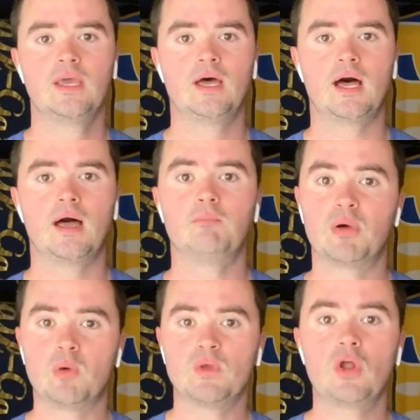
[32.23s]

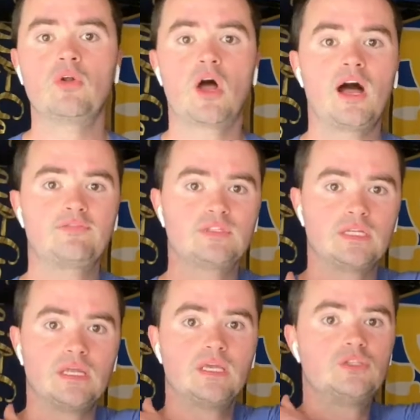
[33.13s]
But we don't
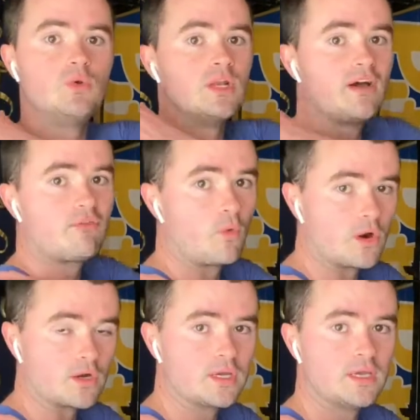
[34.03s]
often do enough
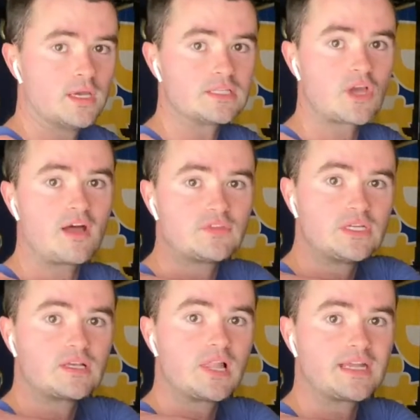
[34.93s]
work. It's often
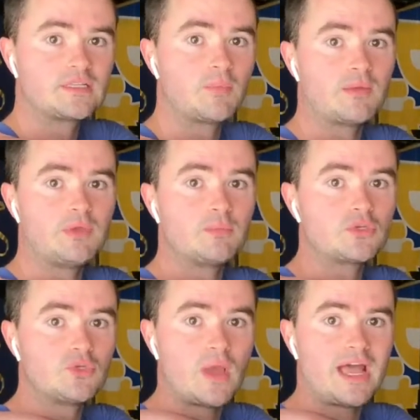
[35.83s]
neglected by people
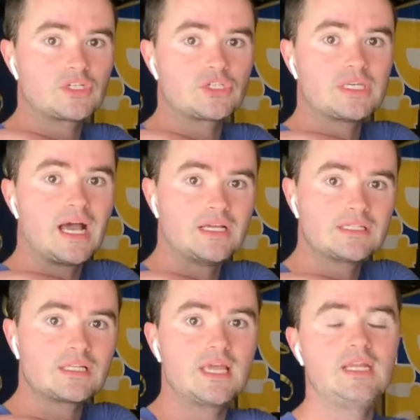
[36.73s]
to actually
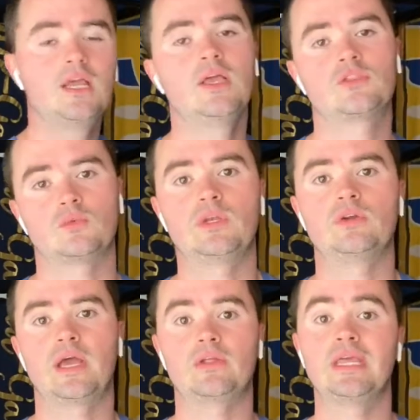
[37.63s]
isolate the rear
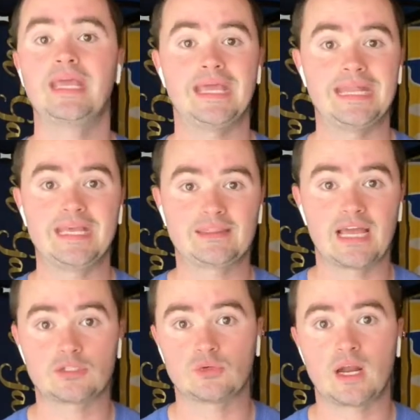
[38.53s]
delt and hit
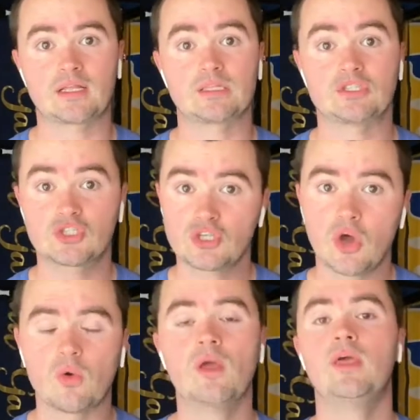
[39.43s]
that directly.
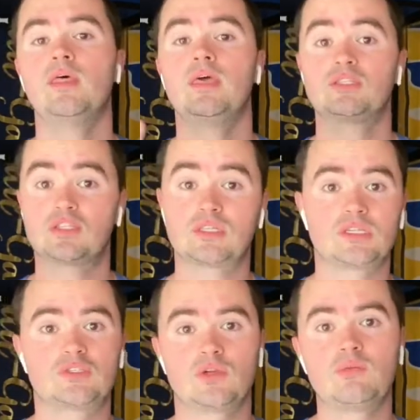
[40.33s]
So this is an
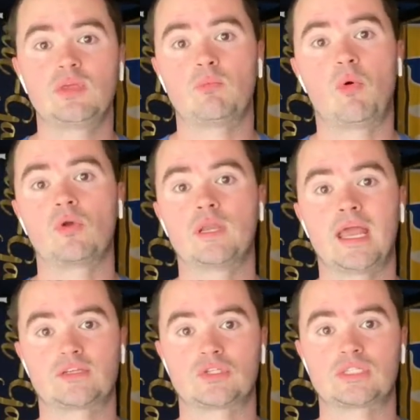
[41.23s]
extremely important
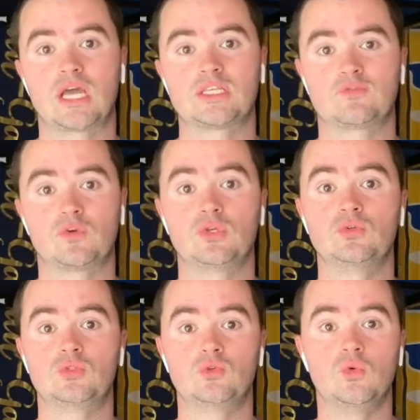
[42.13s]
exercise for you
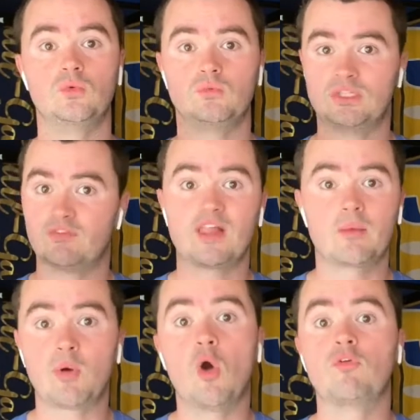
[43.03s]
to
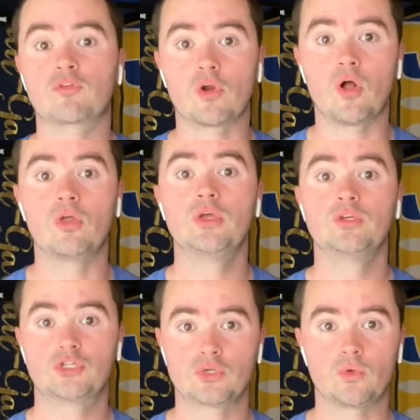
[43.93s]
develop overall
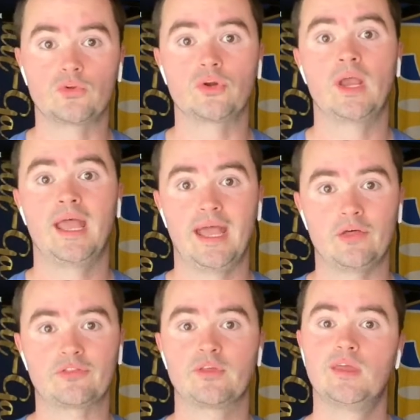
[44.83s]
shoulder
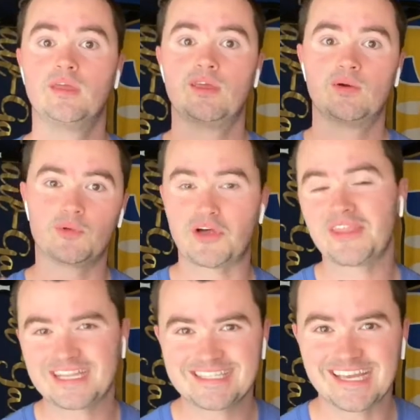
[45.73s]
health. With all
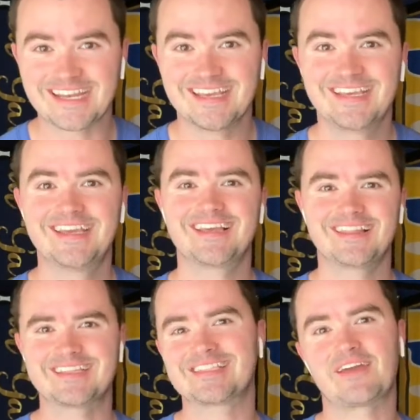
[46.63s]
that said,
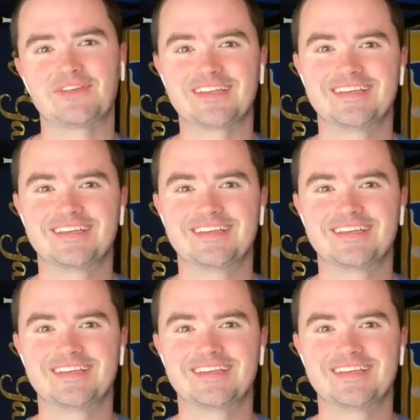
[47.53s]
let's dive in.